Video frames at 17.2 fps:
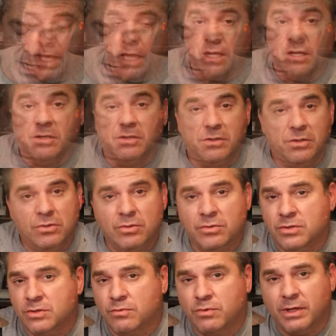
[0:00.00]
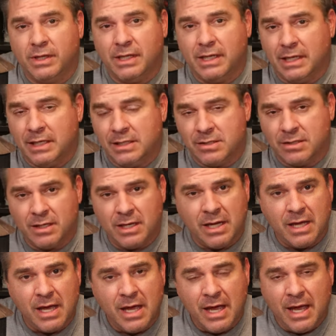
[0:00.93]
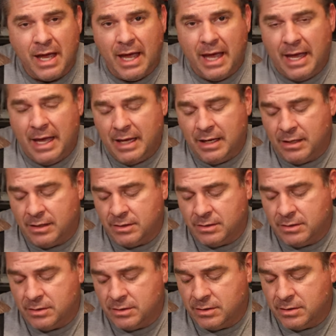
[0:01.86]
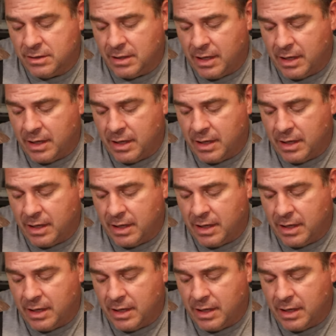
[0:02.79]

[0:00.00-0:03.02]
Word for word: It glues really easily and